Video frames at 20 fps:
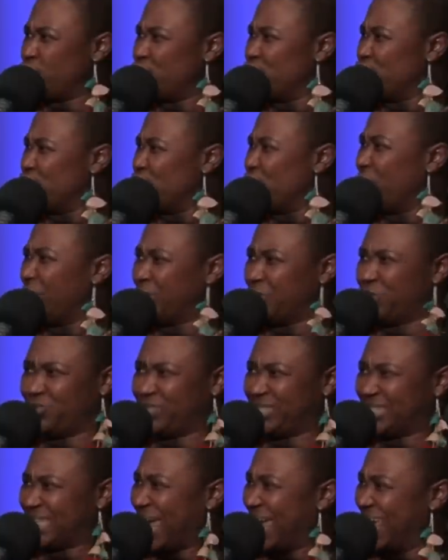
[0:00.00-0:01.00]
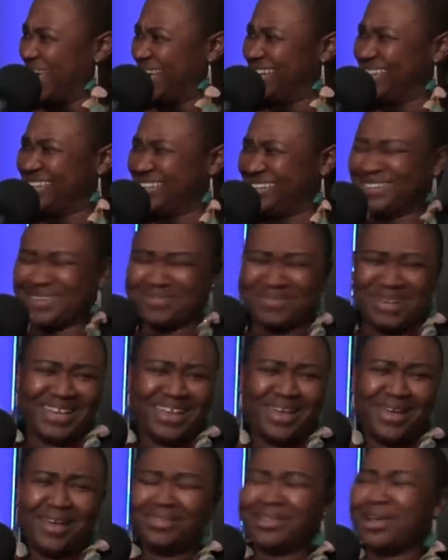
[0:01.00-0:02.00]
you? Where did you sign? I'm
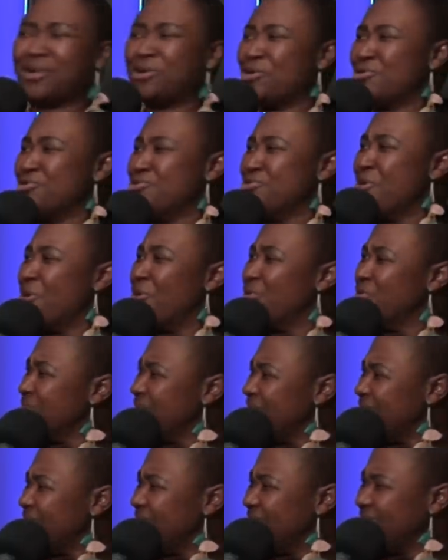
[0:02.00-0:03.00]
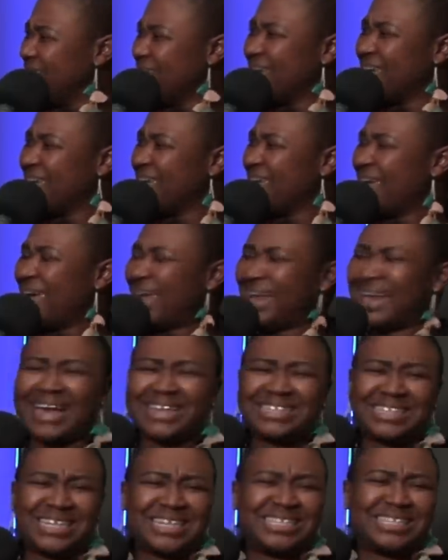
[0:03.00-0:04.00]
like, they don't know me.
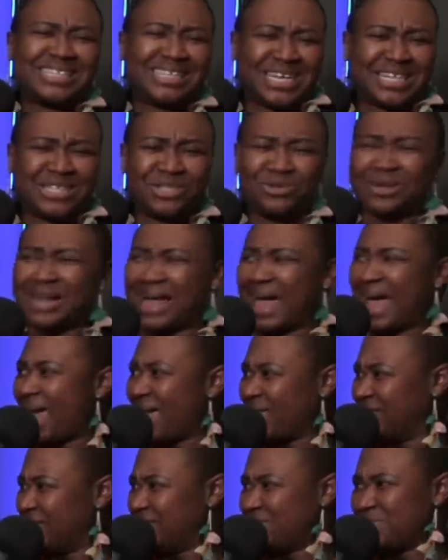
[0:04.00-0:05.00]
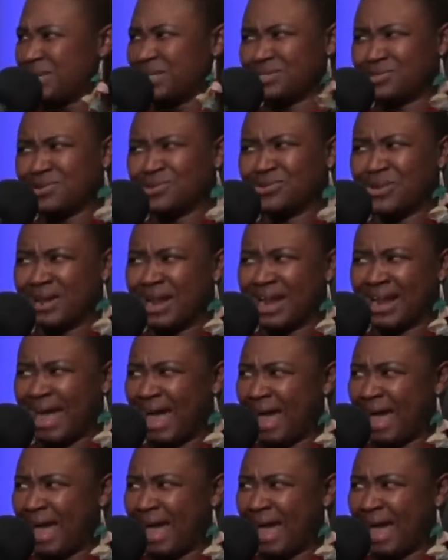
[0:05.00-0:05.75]
Like, I started stressing, hi, this buddy's not gonna